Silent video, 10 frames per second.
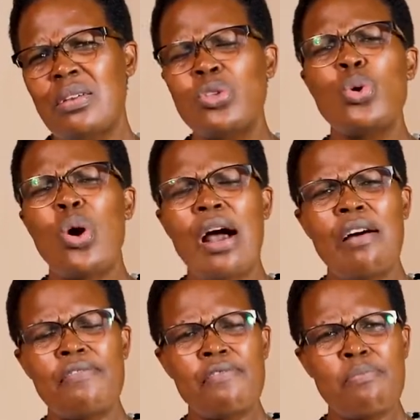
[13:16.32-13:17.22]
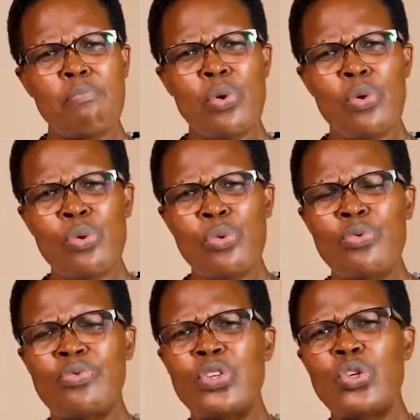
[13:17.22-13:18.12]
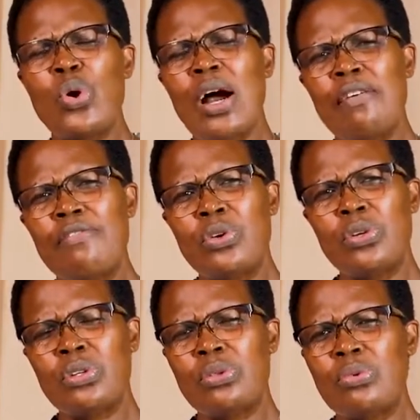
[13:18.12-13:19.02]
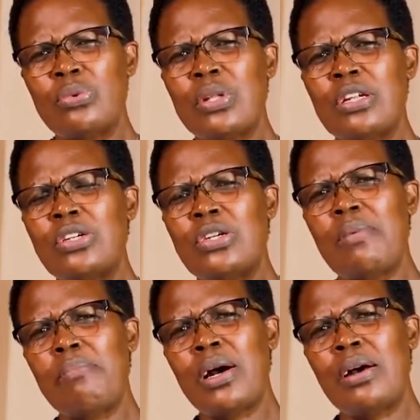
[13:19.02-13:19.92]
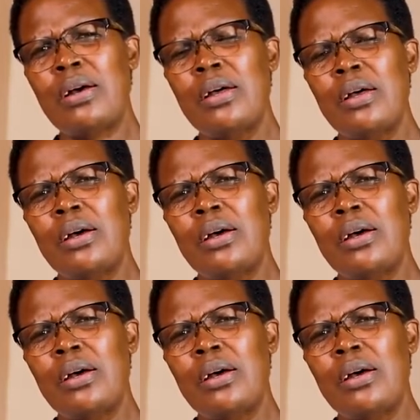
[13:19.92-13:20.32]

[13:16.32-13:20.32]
You have moved, you have gone through the drama,